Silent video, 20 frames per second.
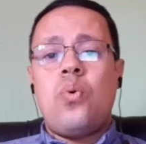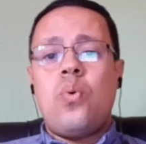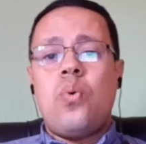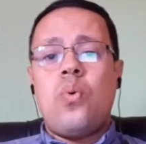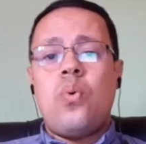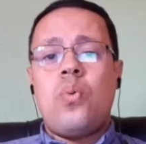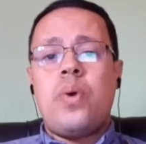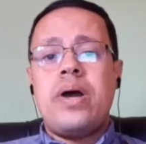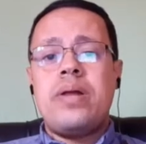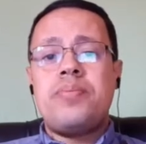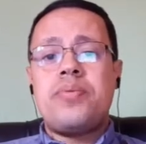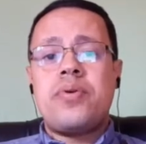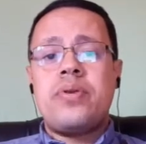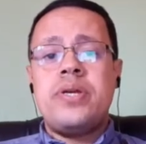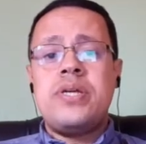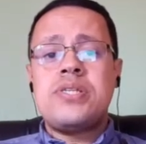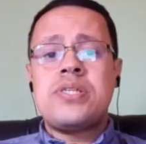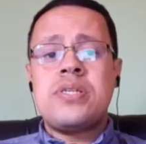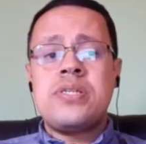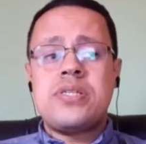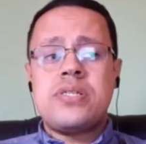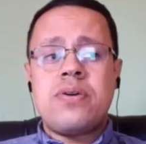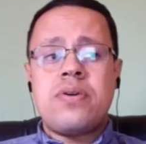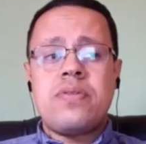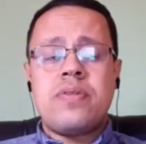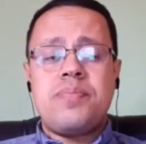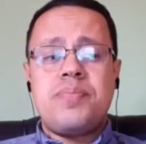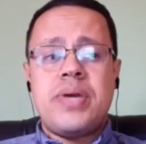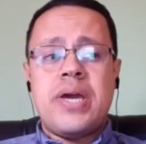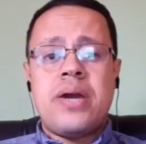While Bernice considers
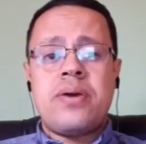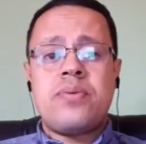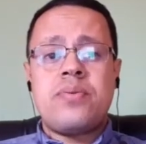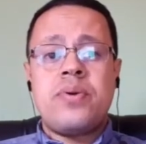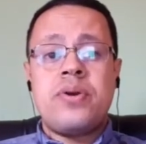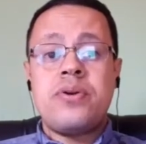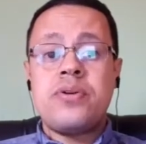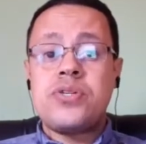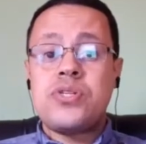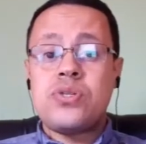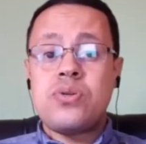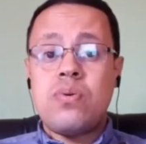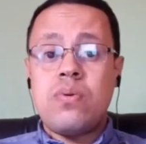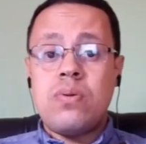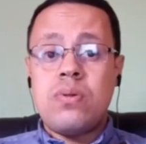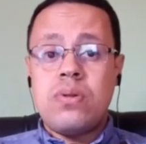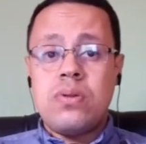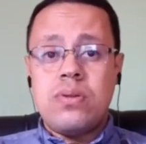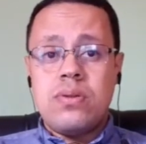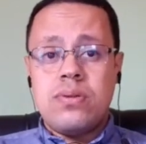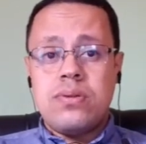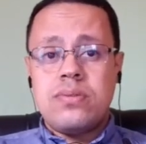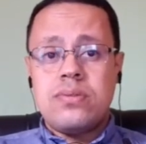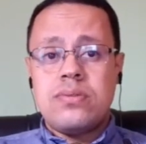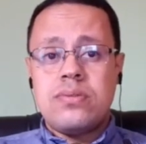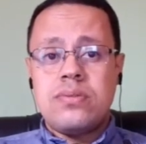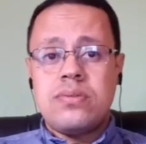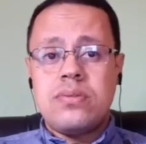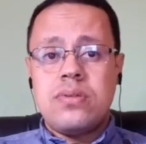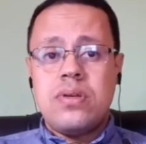the piano her soul,
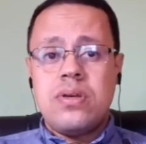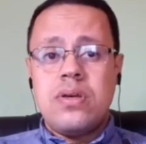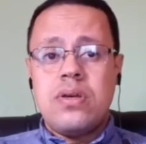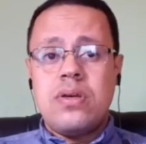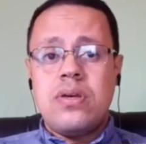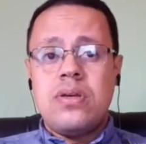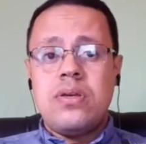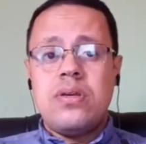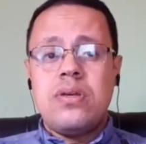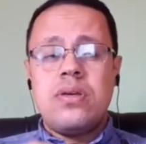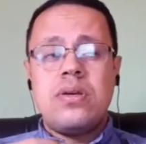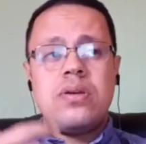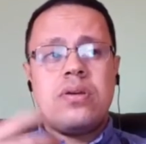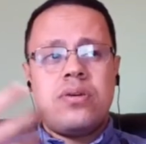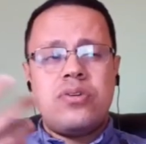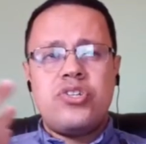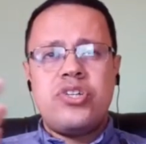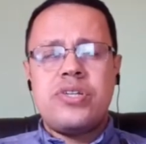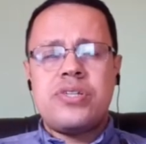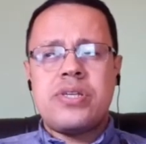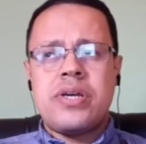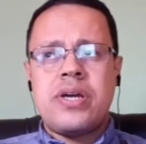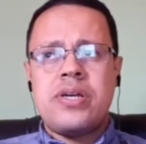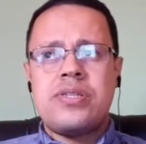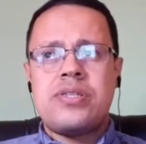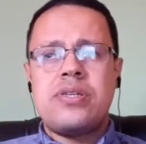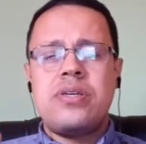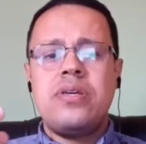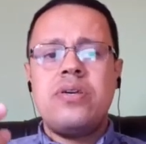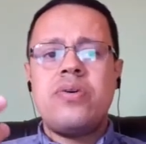she
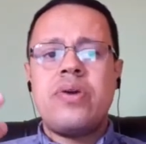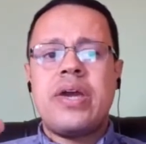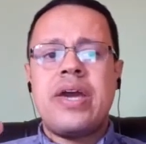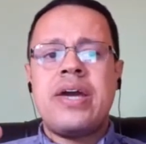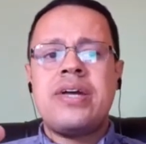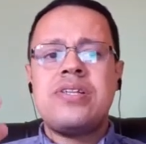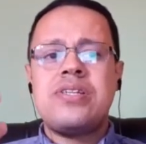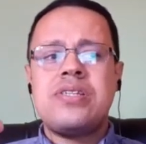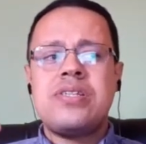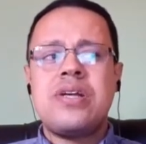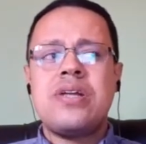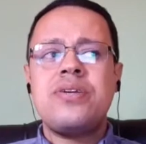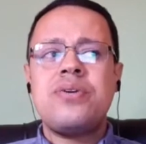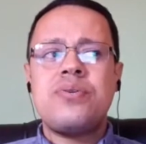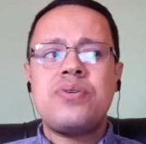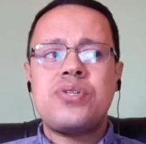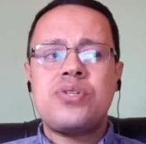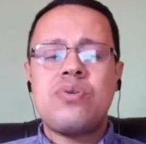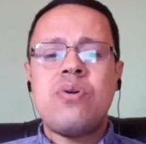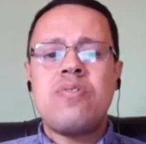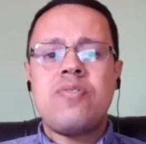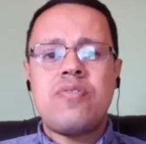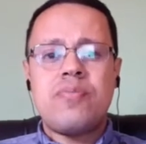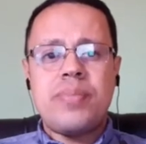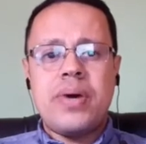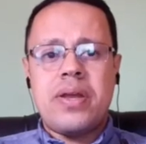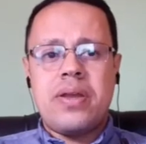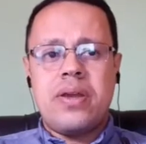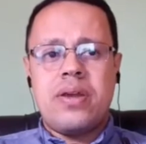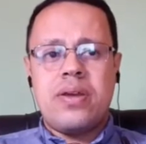says, you can't sell your soul for
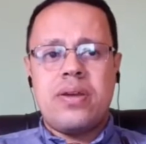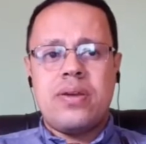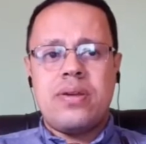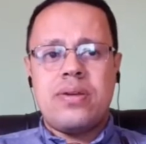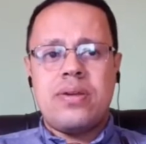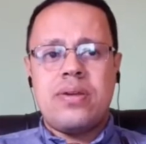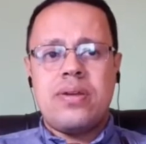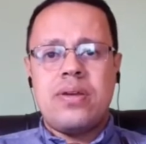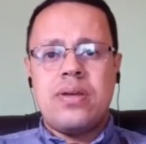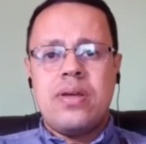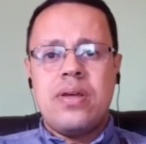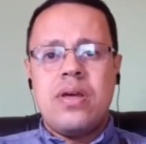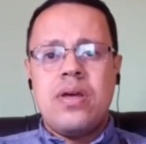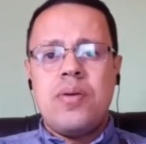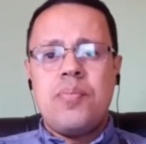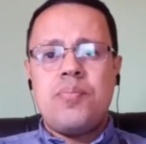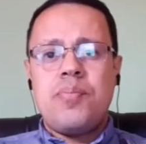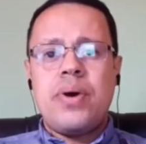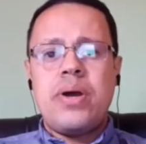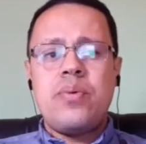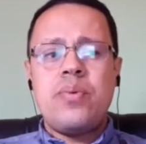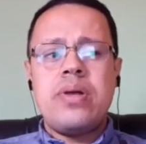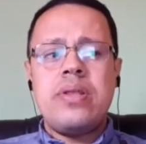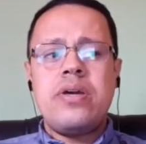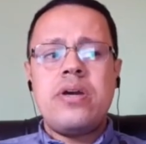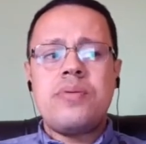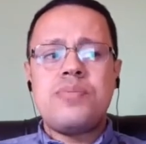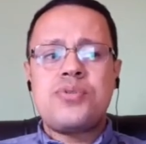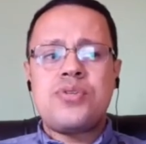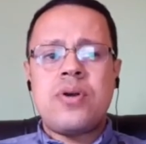money. Boy Willie
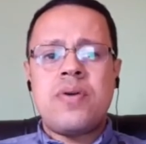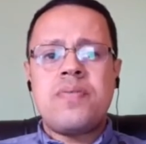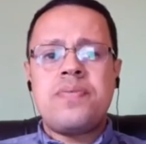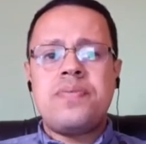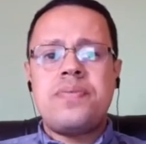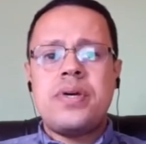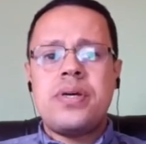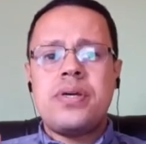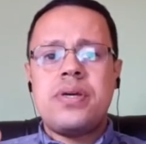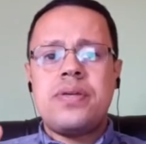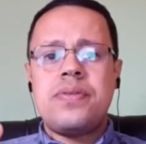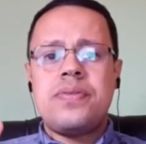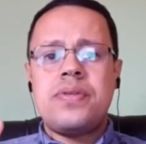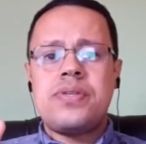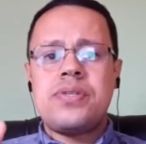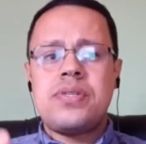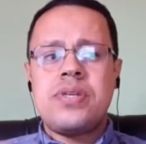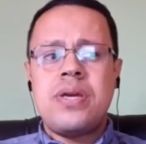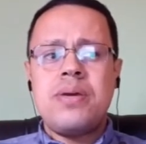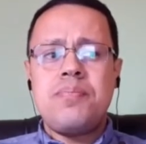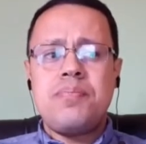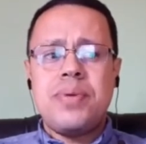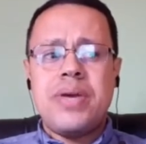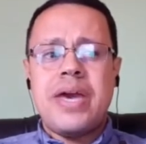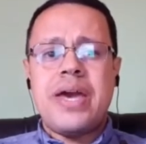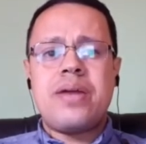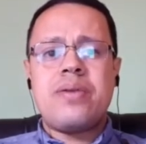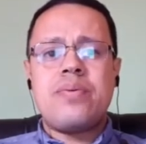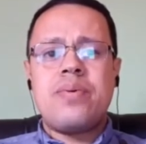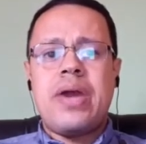observed the same
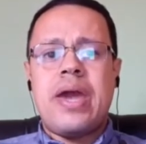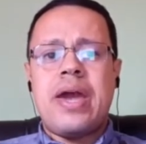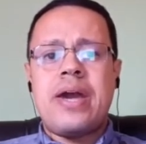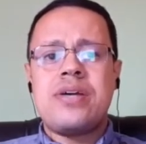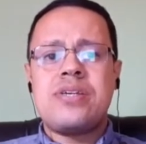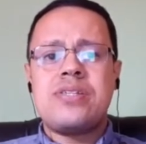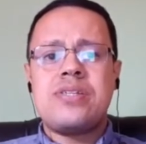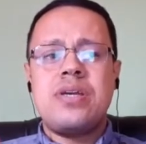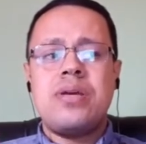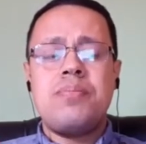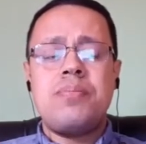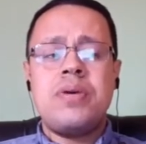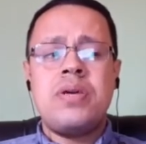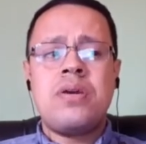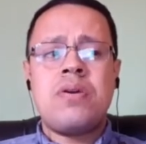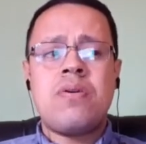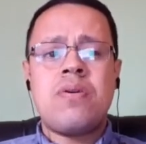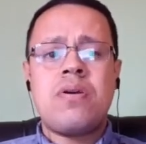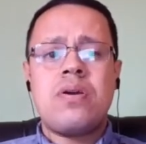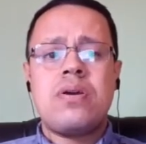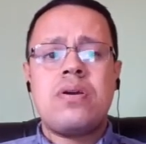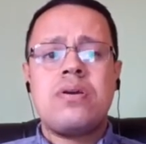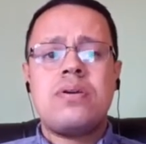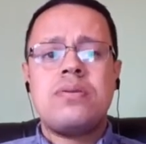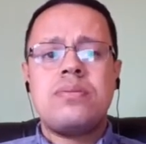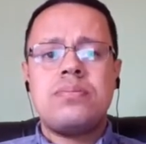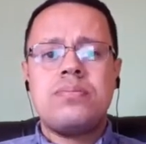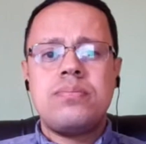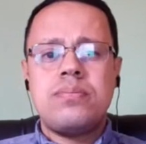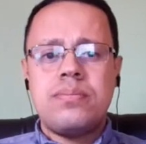piano as a mere
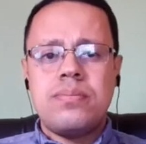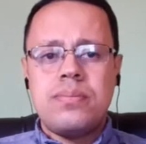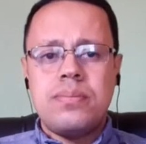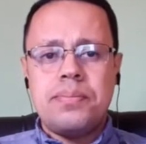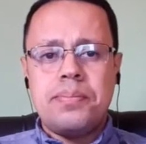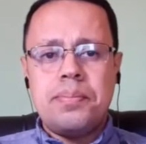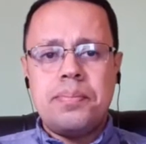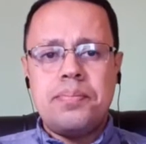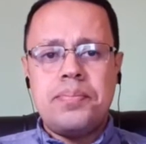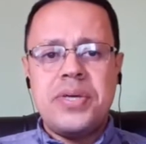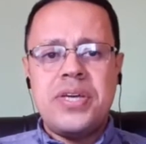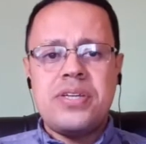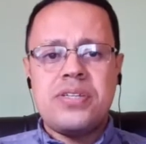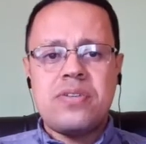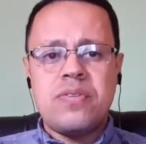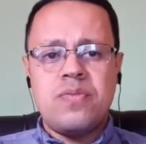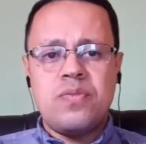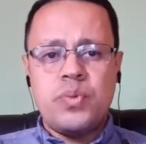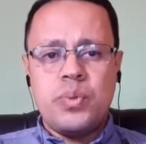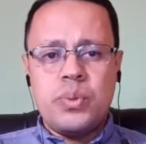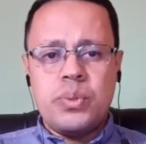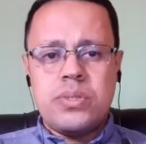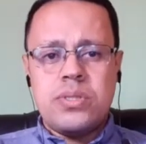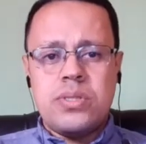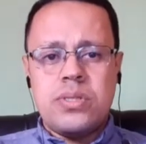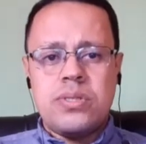piece of wood.